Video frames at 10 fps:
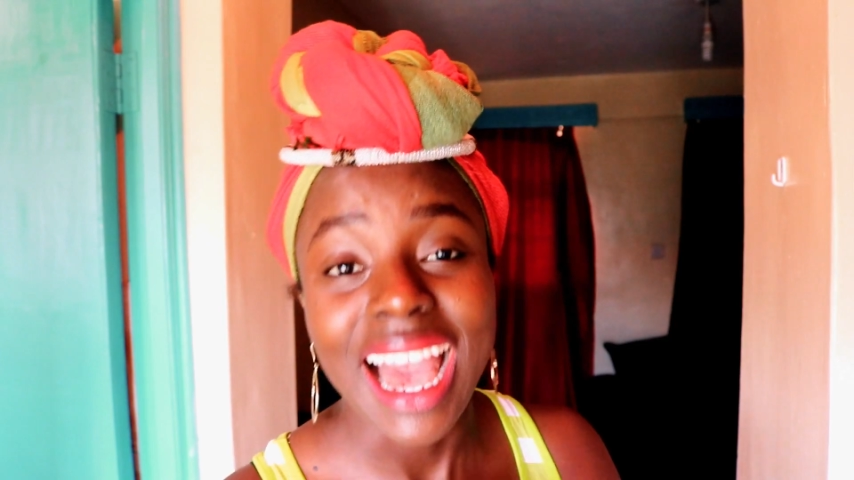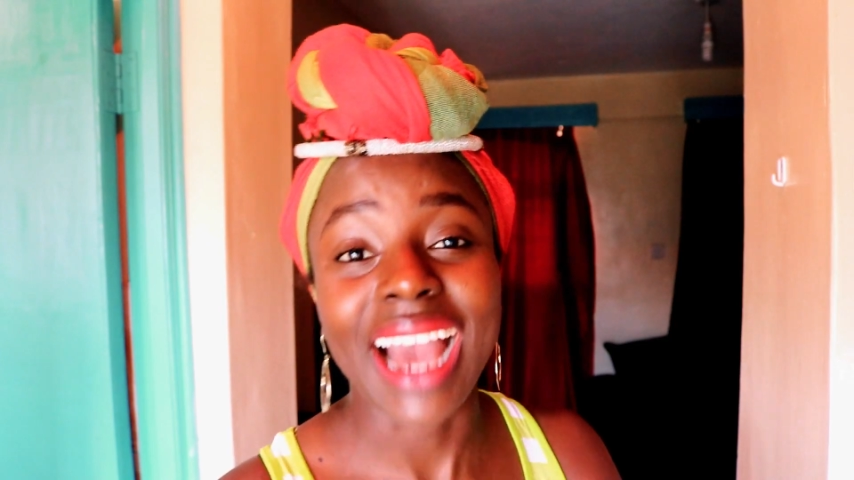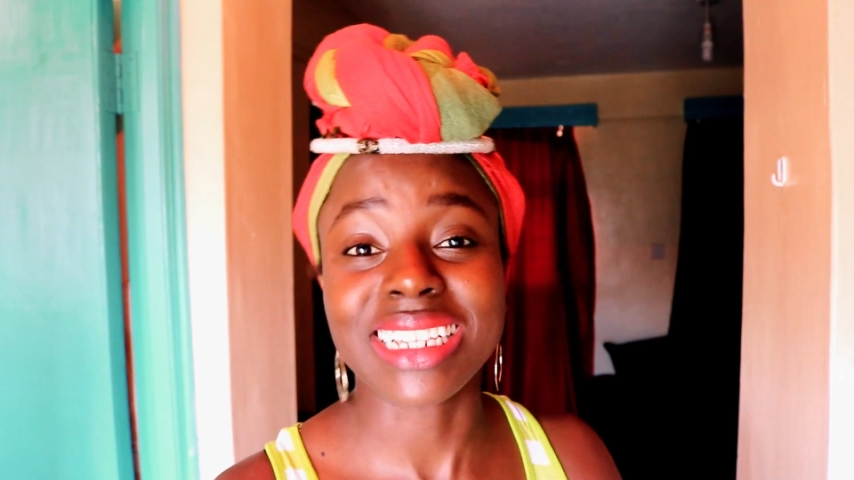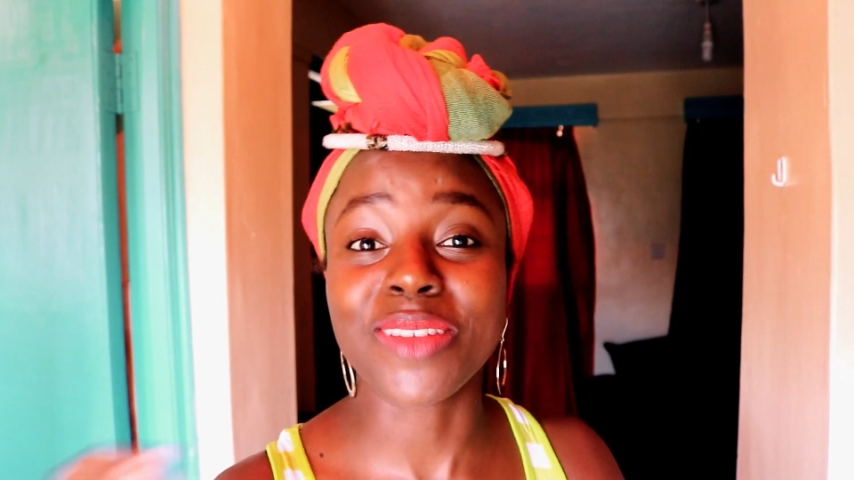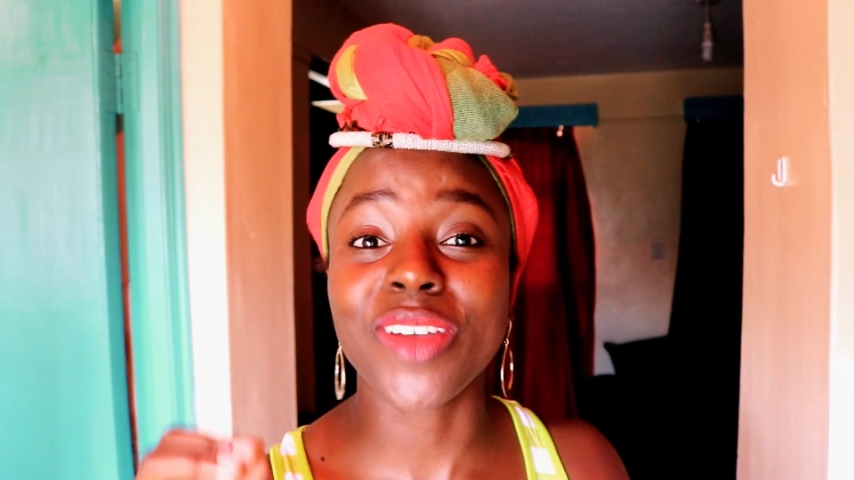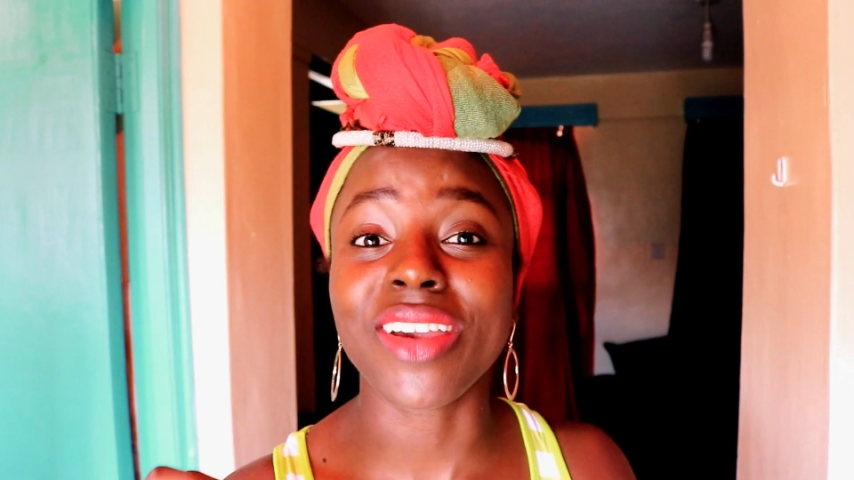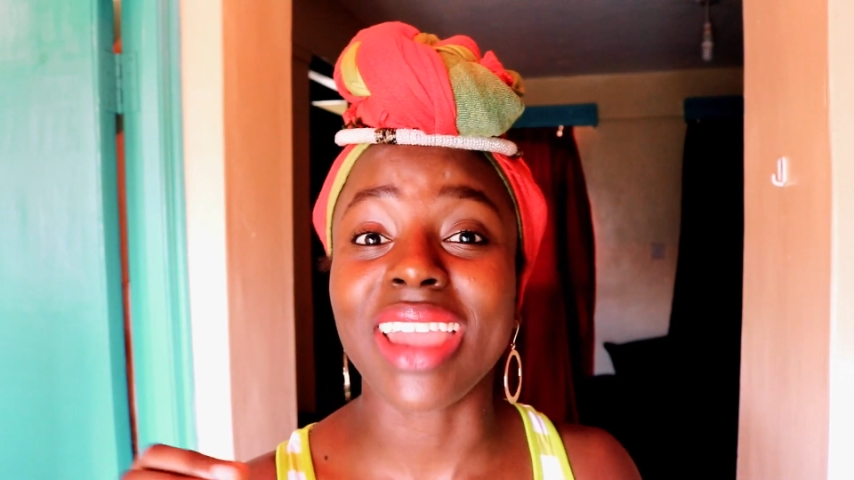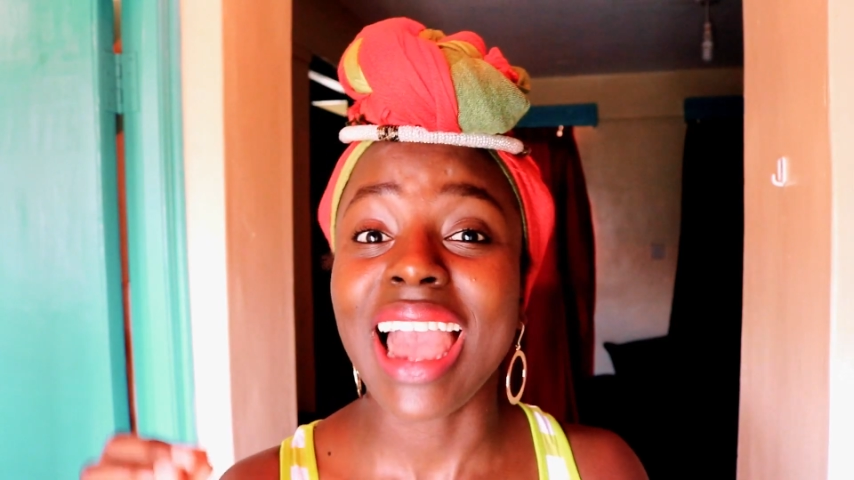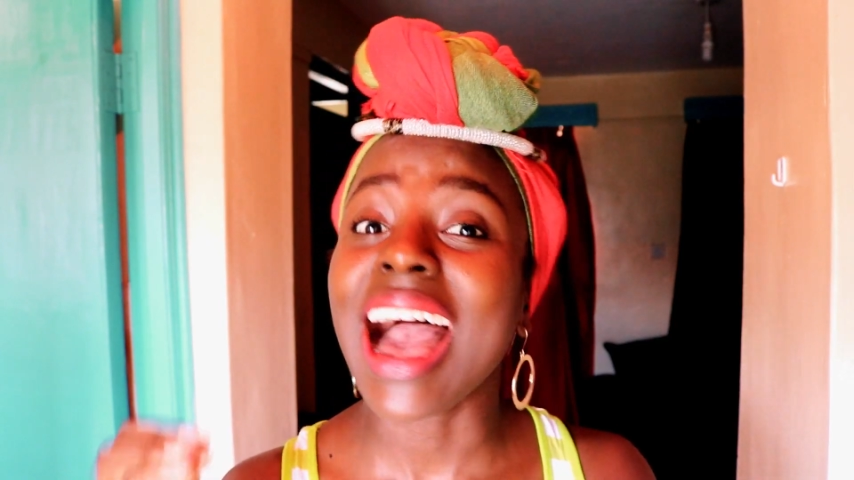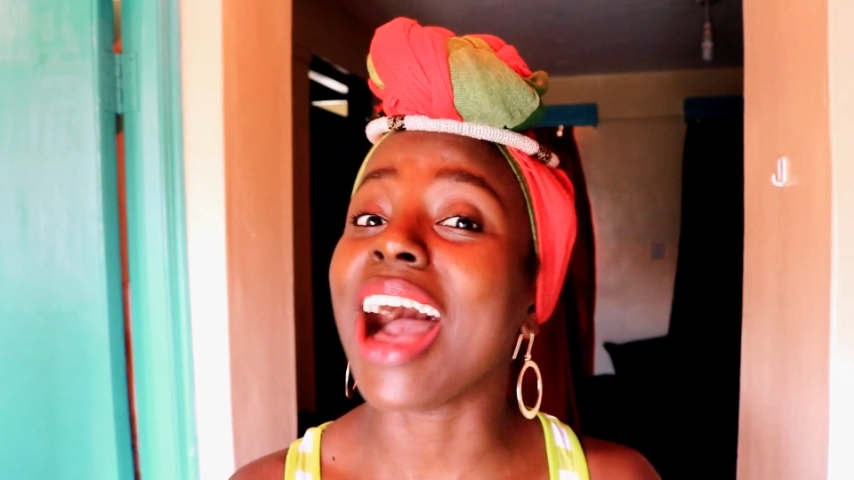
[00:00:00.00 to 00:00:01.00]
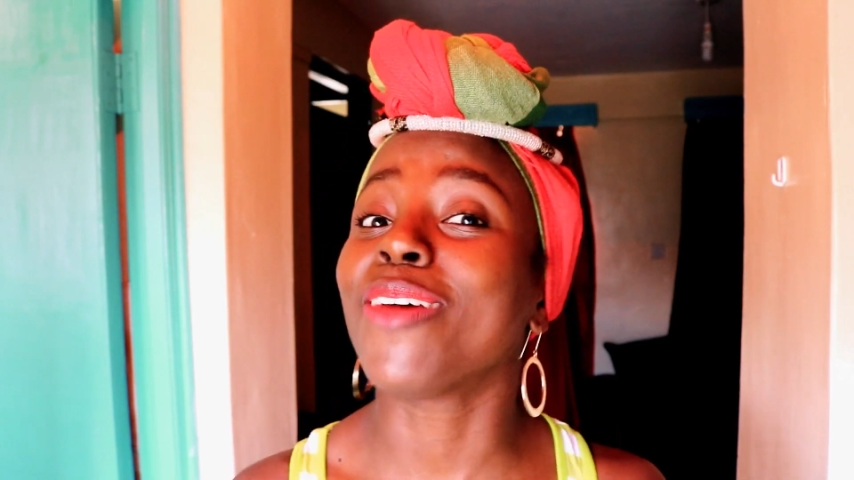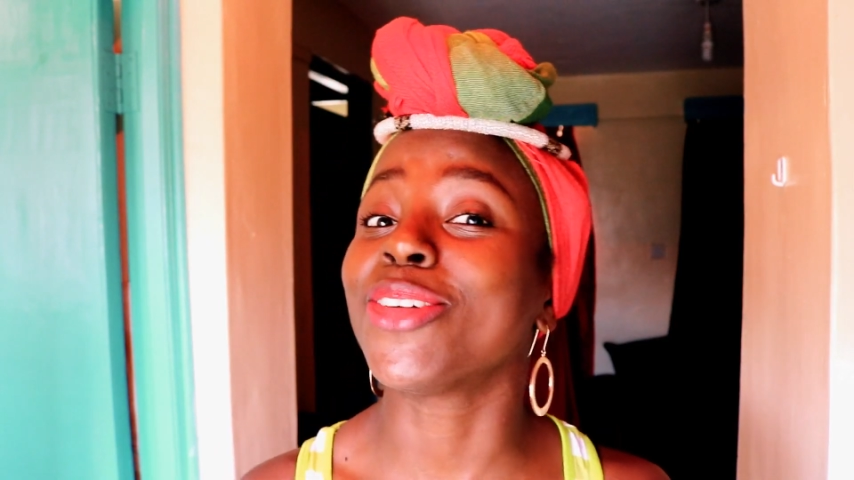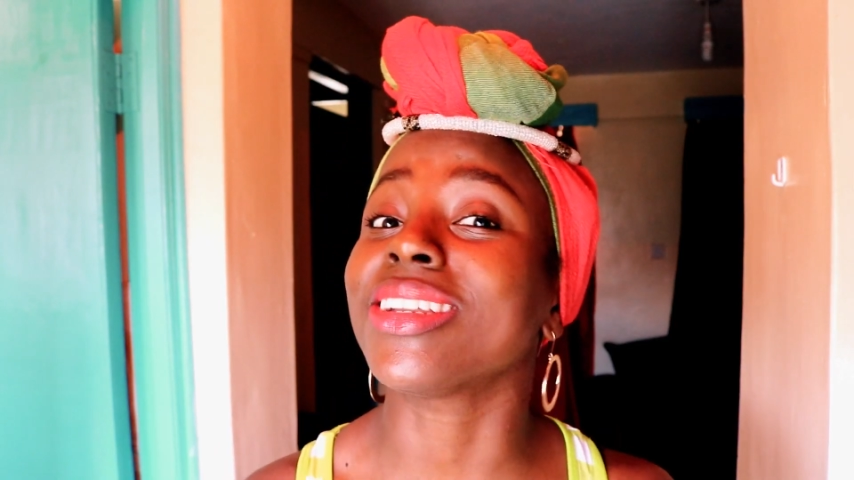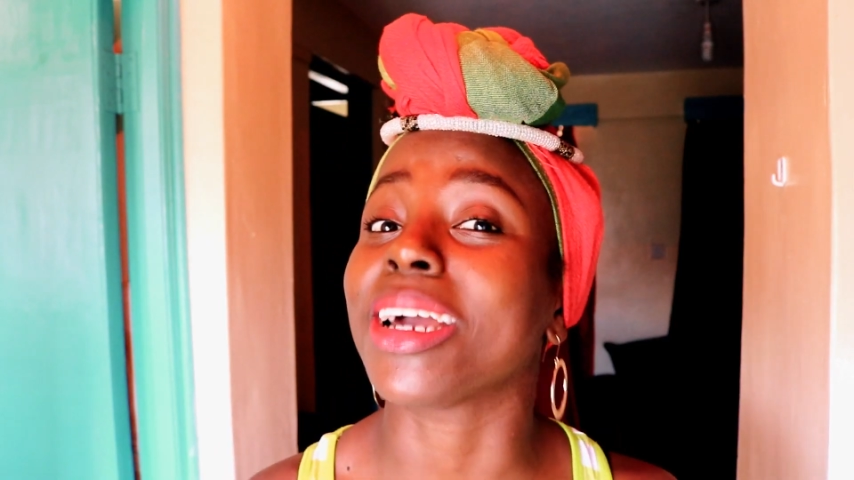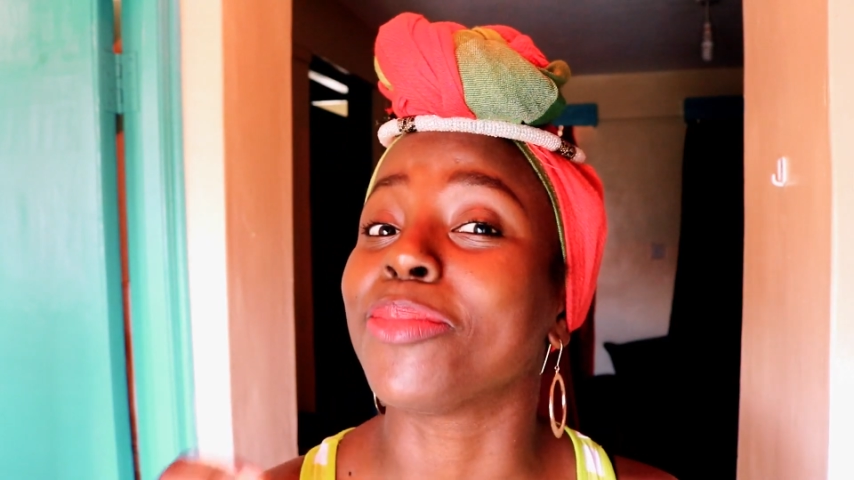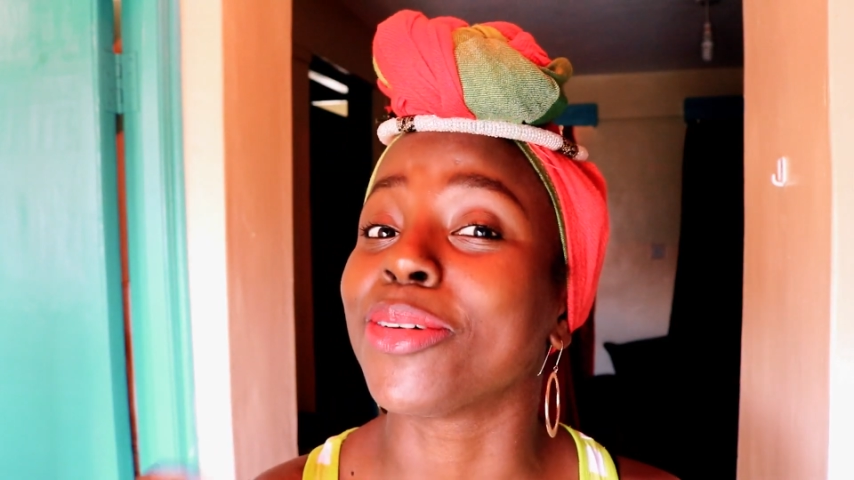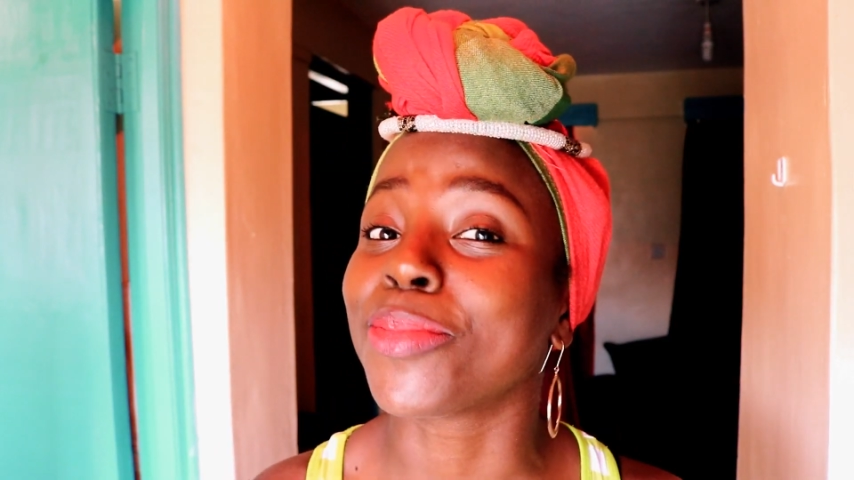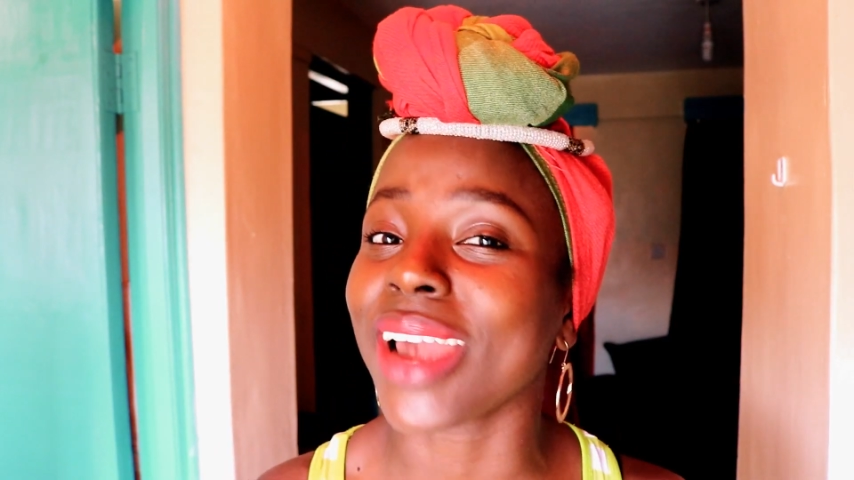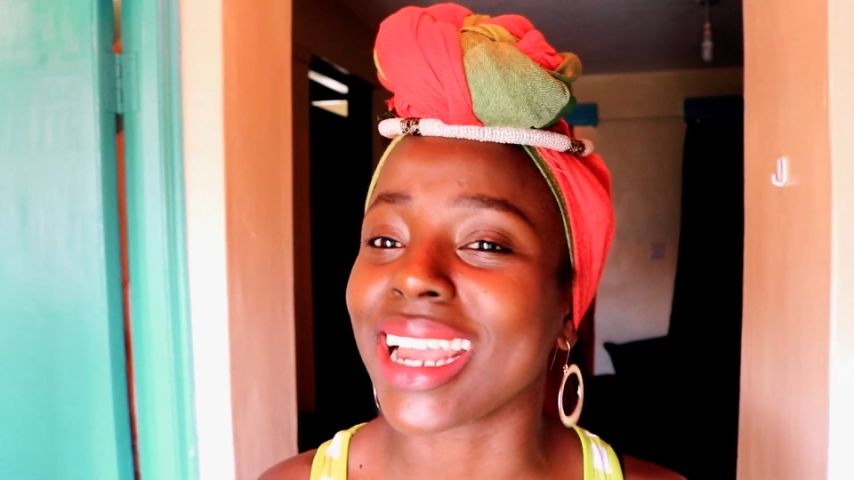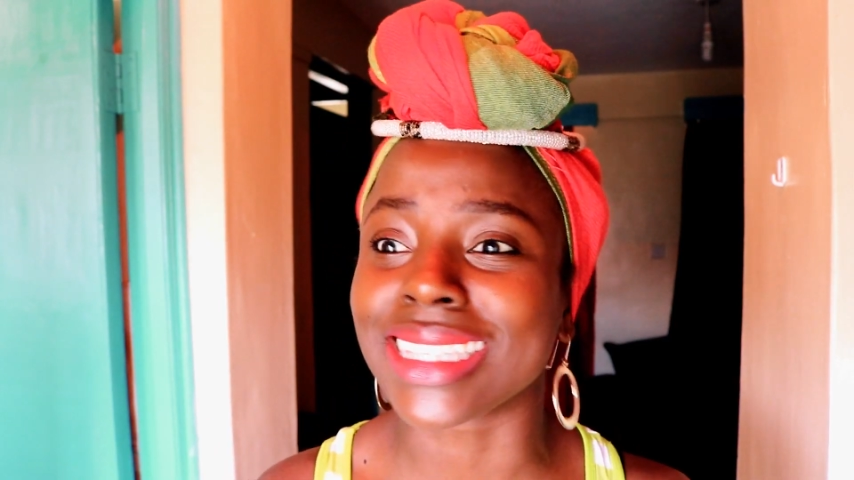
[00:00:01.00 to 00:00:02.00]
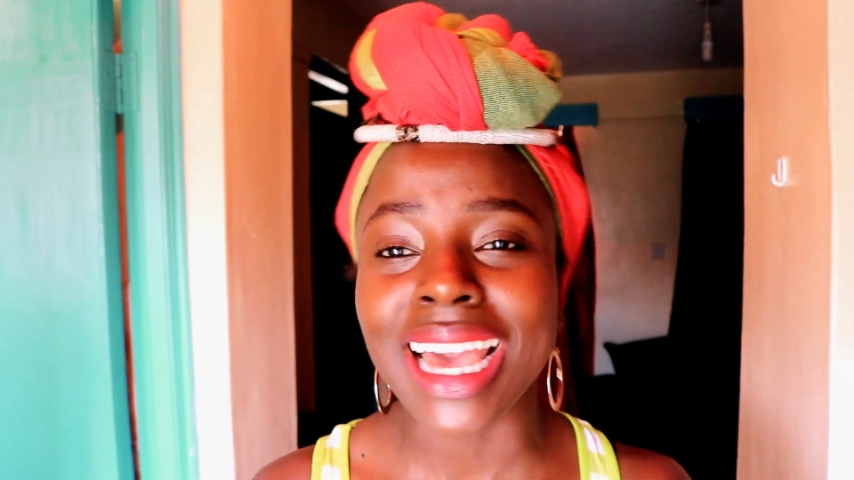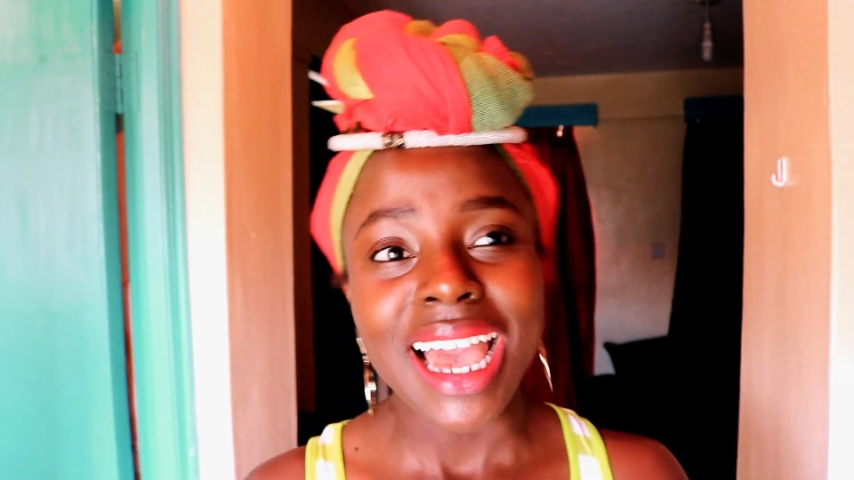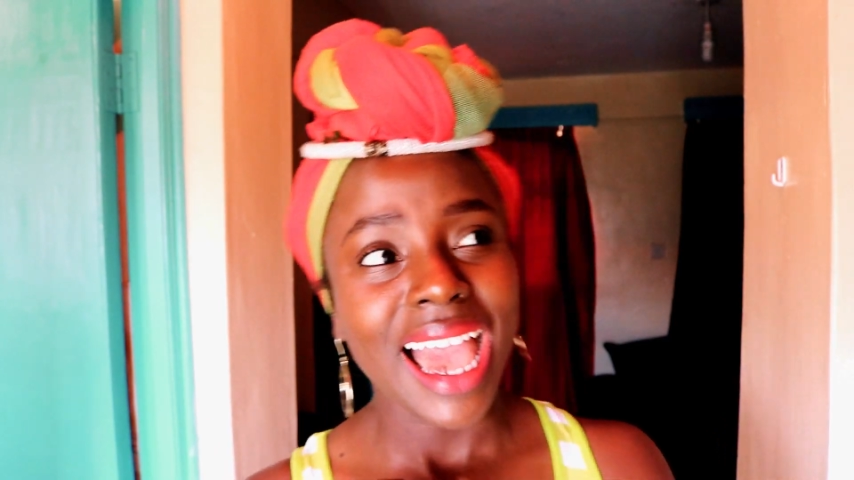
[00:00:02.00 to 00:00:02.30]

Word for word: at a very affordable price